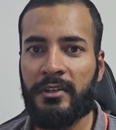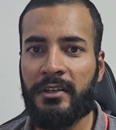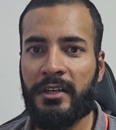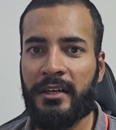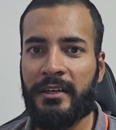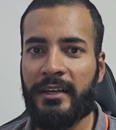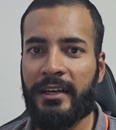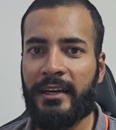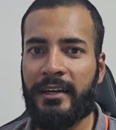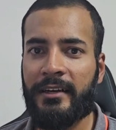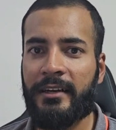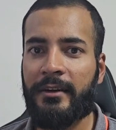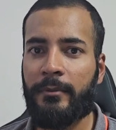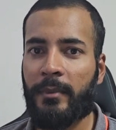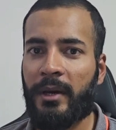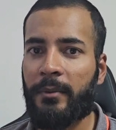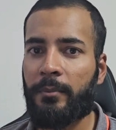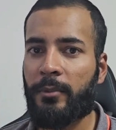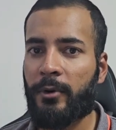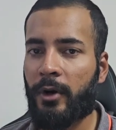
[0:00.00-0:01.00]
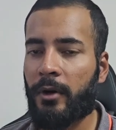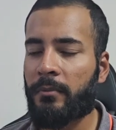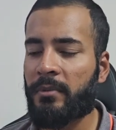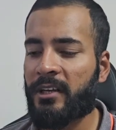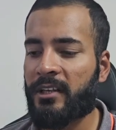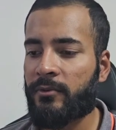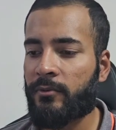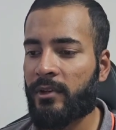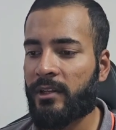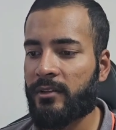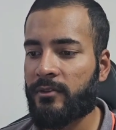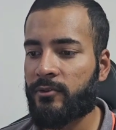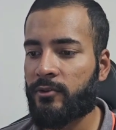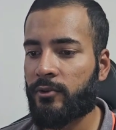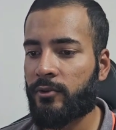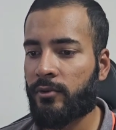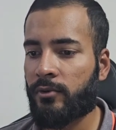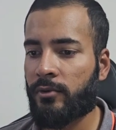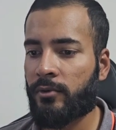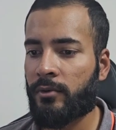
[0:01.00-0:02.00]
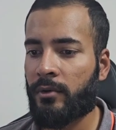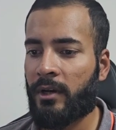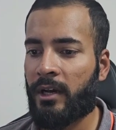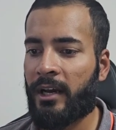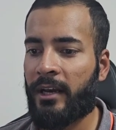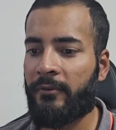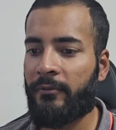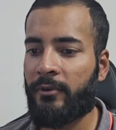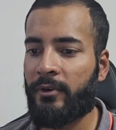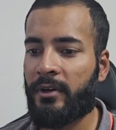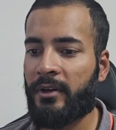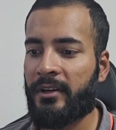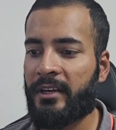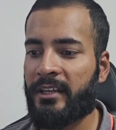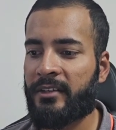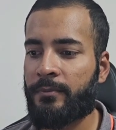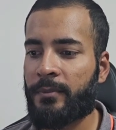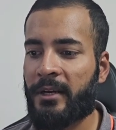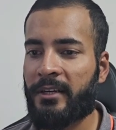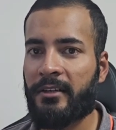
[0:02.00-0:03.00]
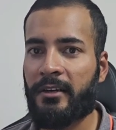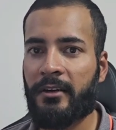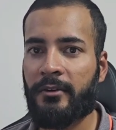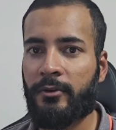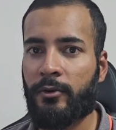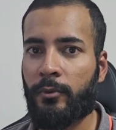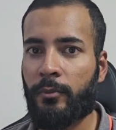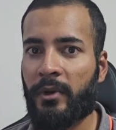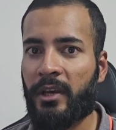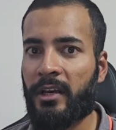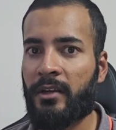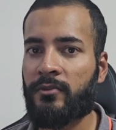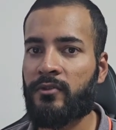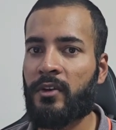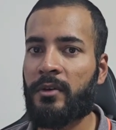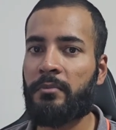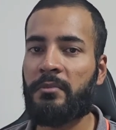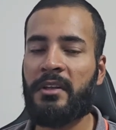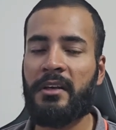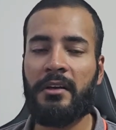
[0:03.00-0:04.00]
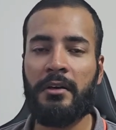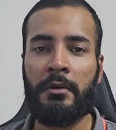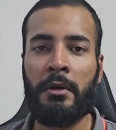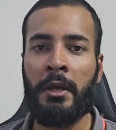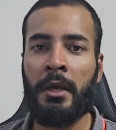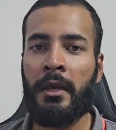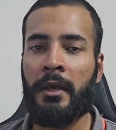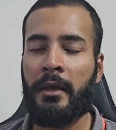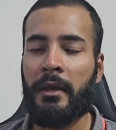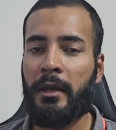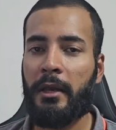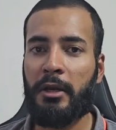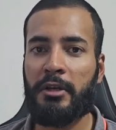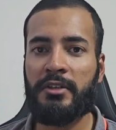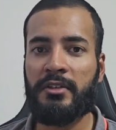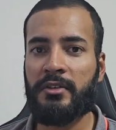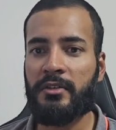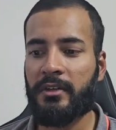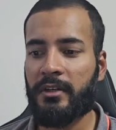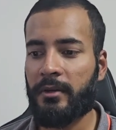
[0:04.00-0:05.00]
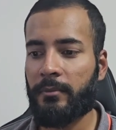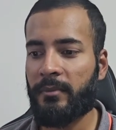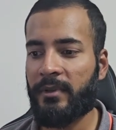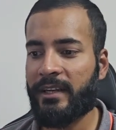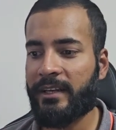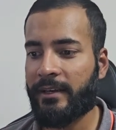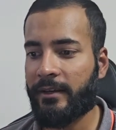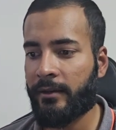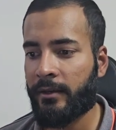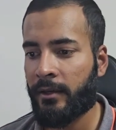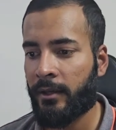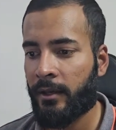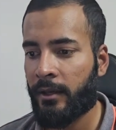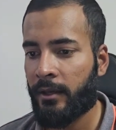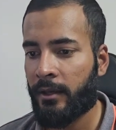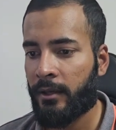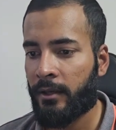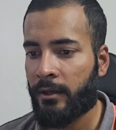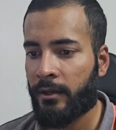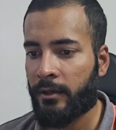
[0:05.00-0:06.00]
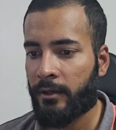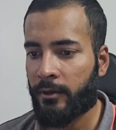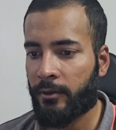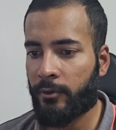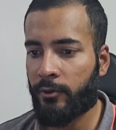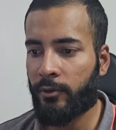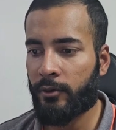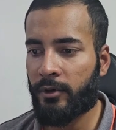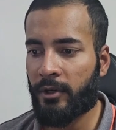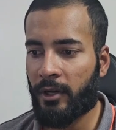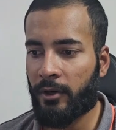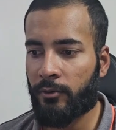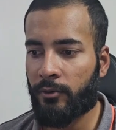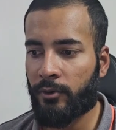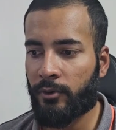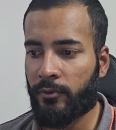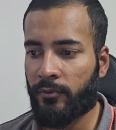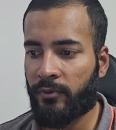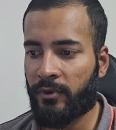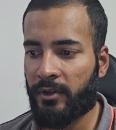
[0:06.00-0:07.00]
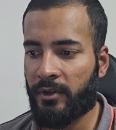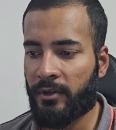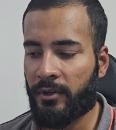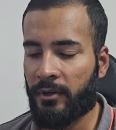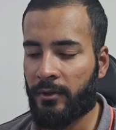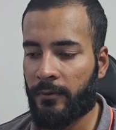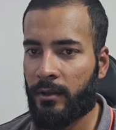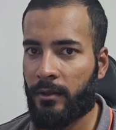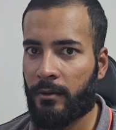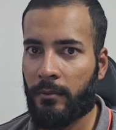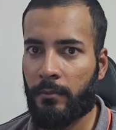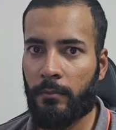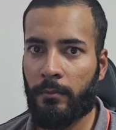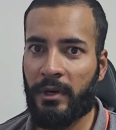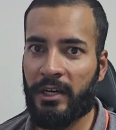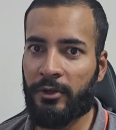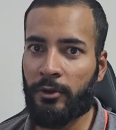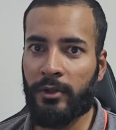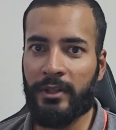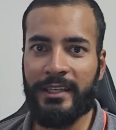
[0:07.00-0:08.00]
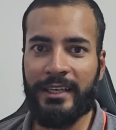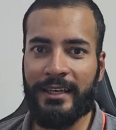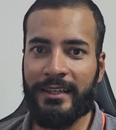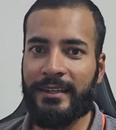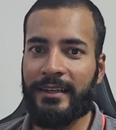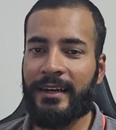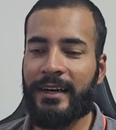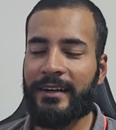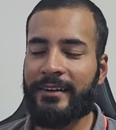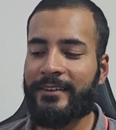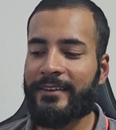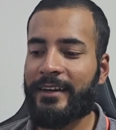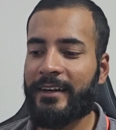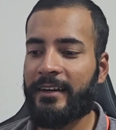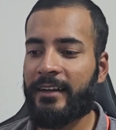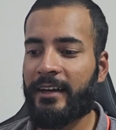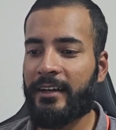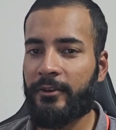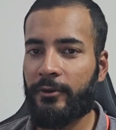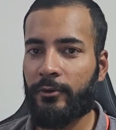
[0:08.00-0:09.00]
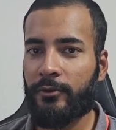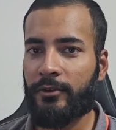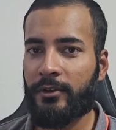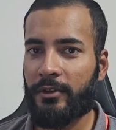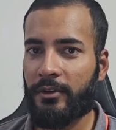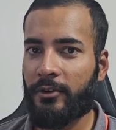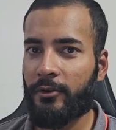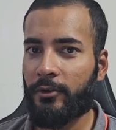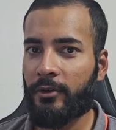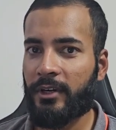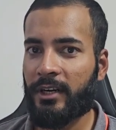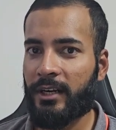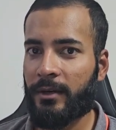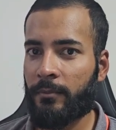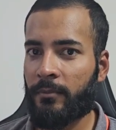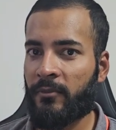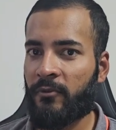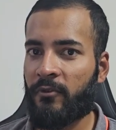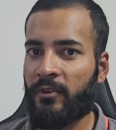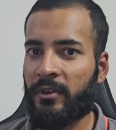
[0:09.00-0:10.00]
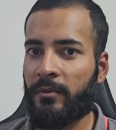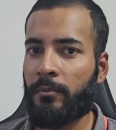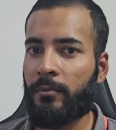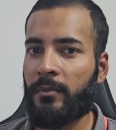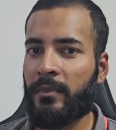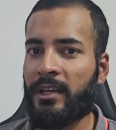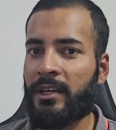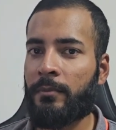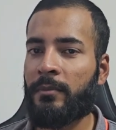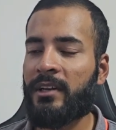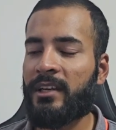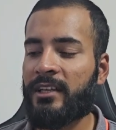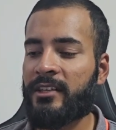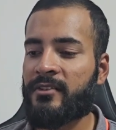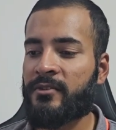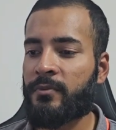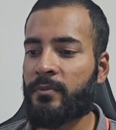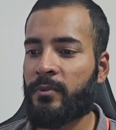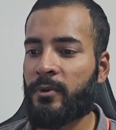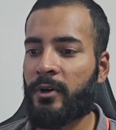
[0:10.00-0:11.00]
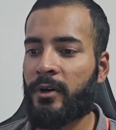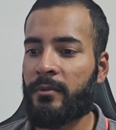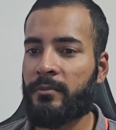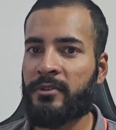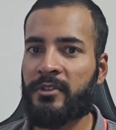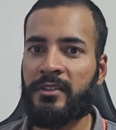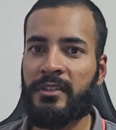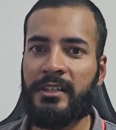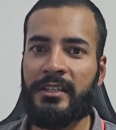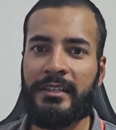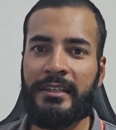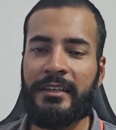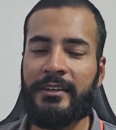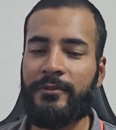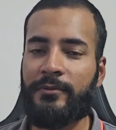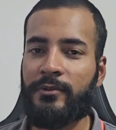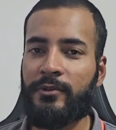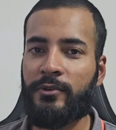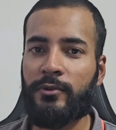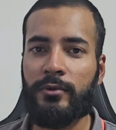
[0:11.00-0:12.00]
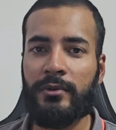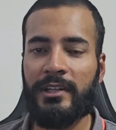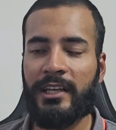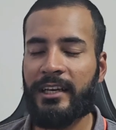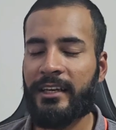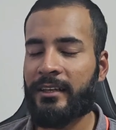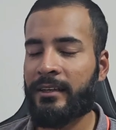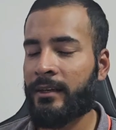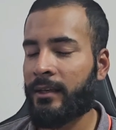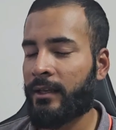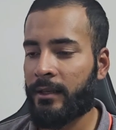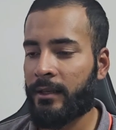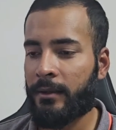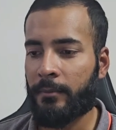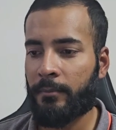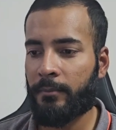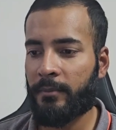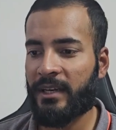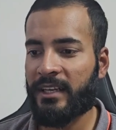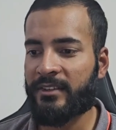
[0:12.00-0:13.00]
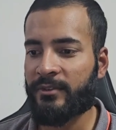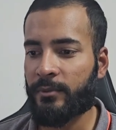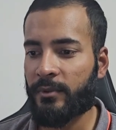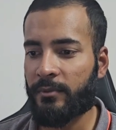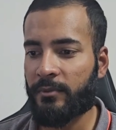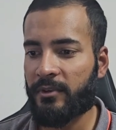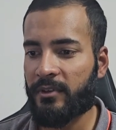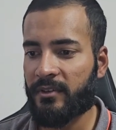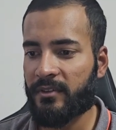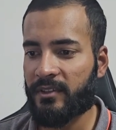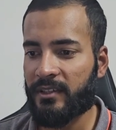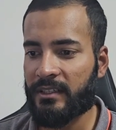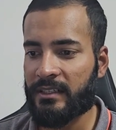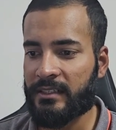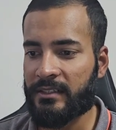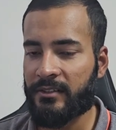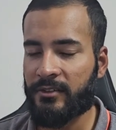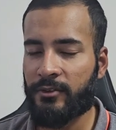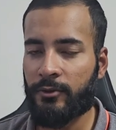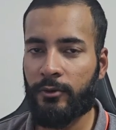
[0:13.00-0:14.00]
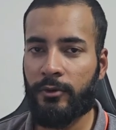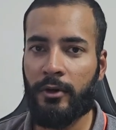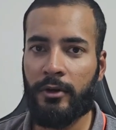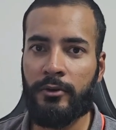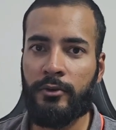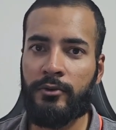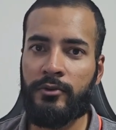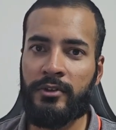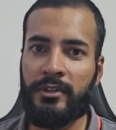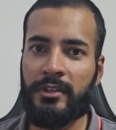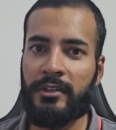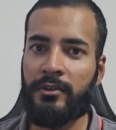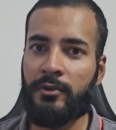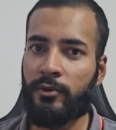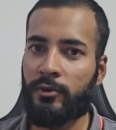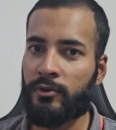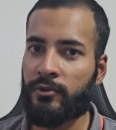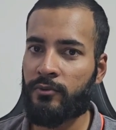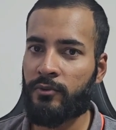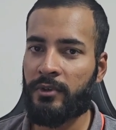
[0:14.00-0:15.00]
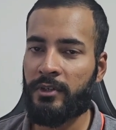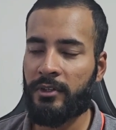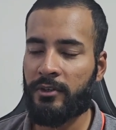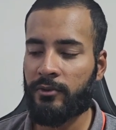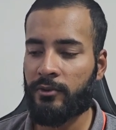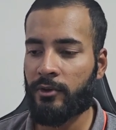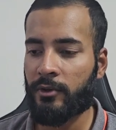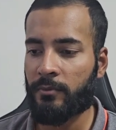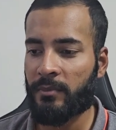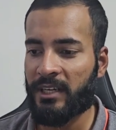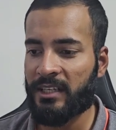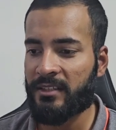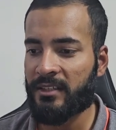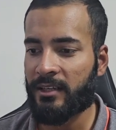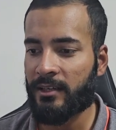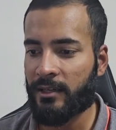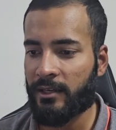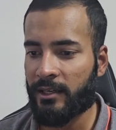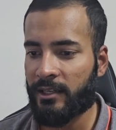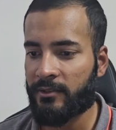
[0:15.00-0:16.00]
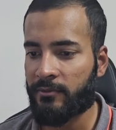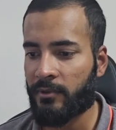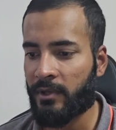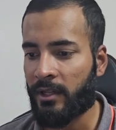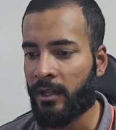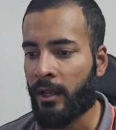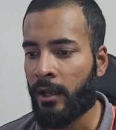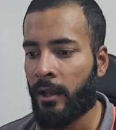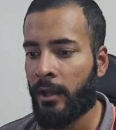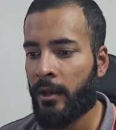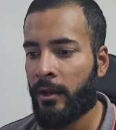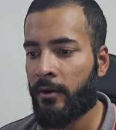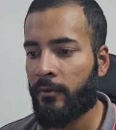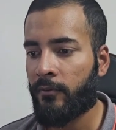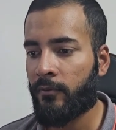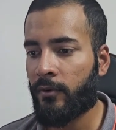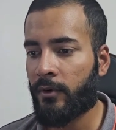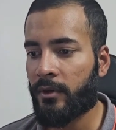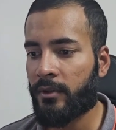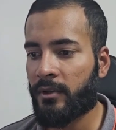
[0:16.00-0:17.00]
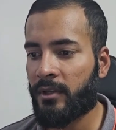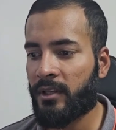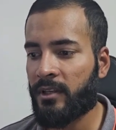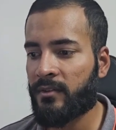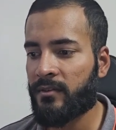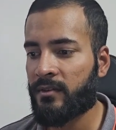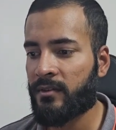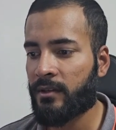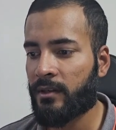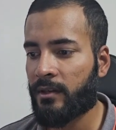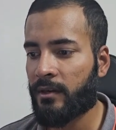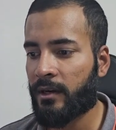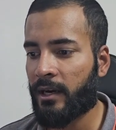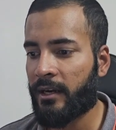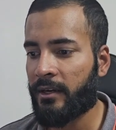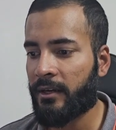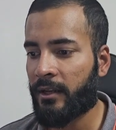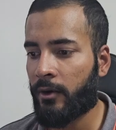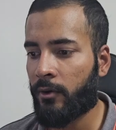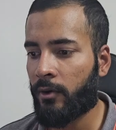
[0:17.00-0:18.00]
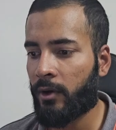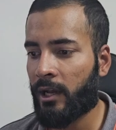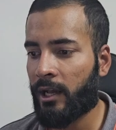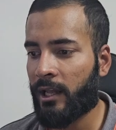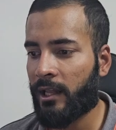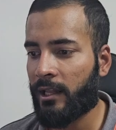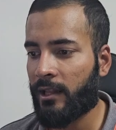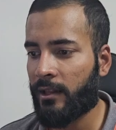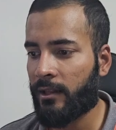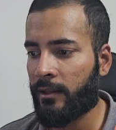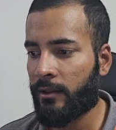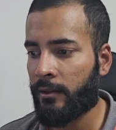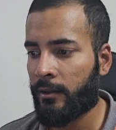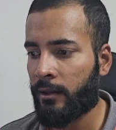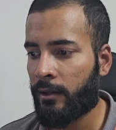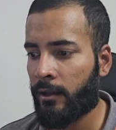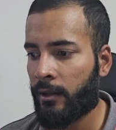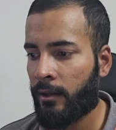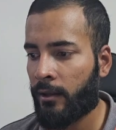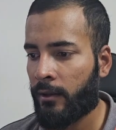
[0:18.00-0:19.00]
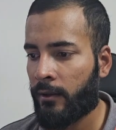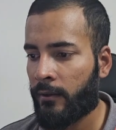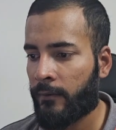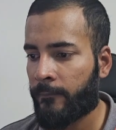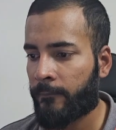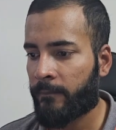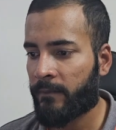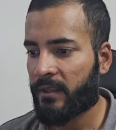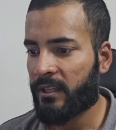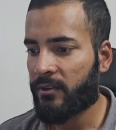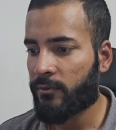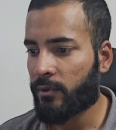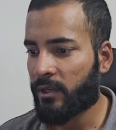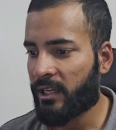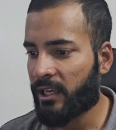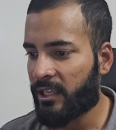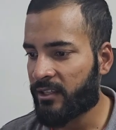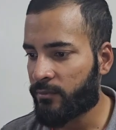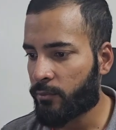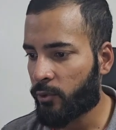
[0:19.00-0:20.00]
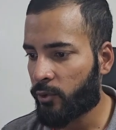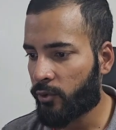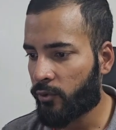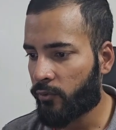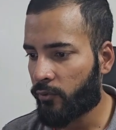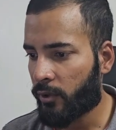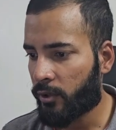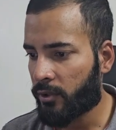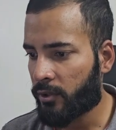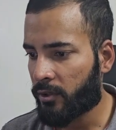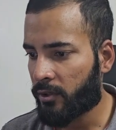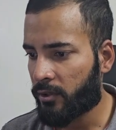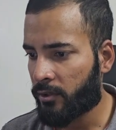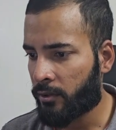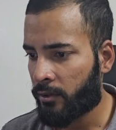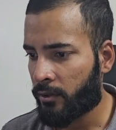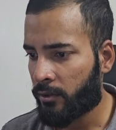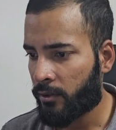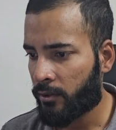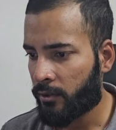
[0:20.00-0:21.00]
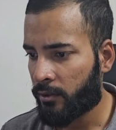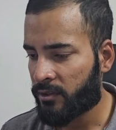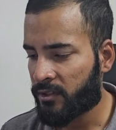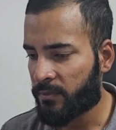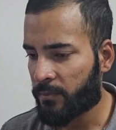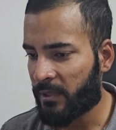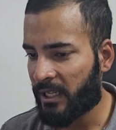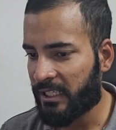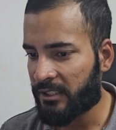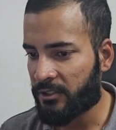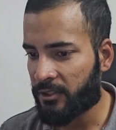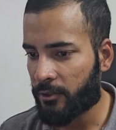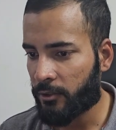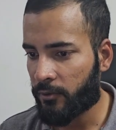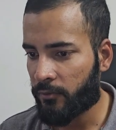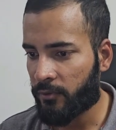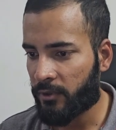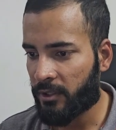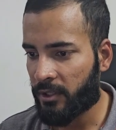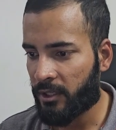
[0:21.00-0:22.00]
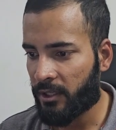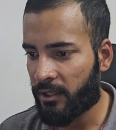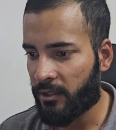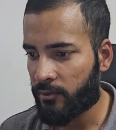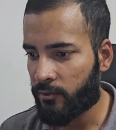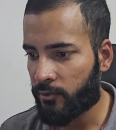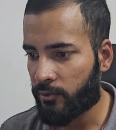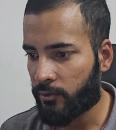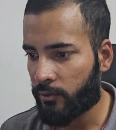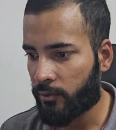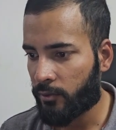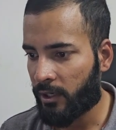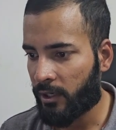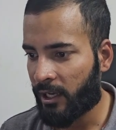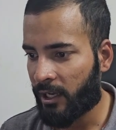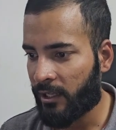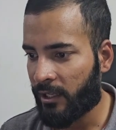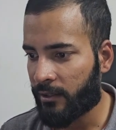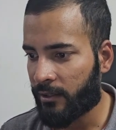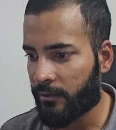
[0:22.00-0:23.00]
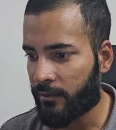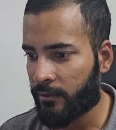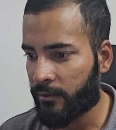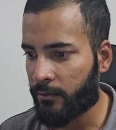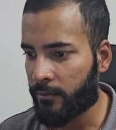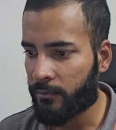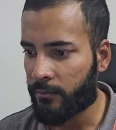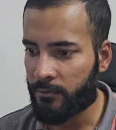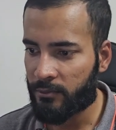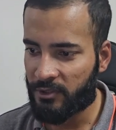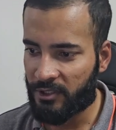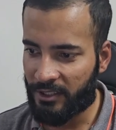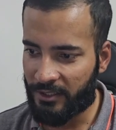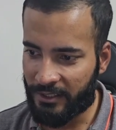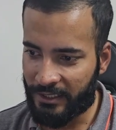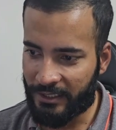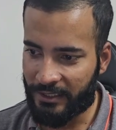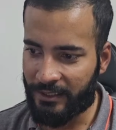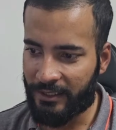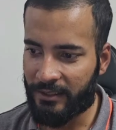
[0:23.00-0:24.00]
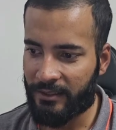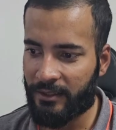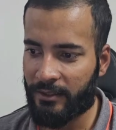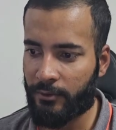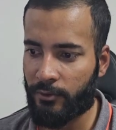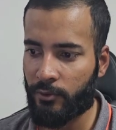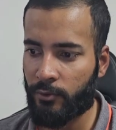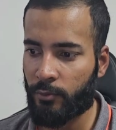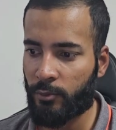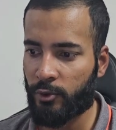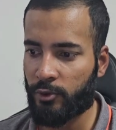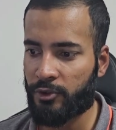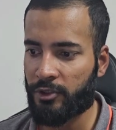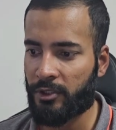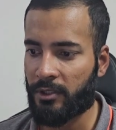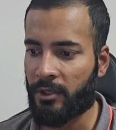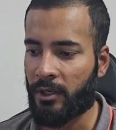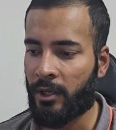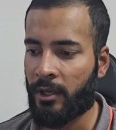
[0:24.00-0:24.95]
detailed in my prompt as well, so I wouldn't expect it to make something extremely good out of it. But on the other hand side, I use Ideogram with minimalist prompts. It gives you like maximum results. You got to see those videos on my channel as well. For this right now, this one has more water splashing over here, so I'll generate it into motion.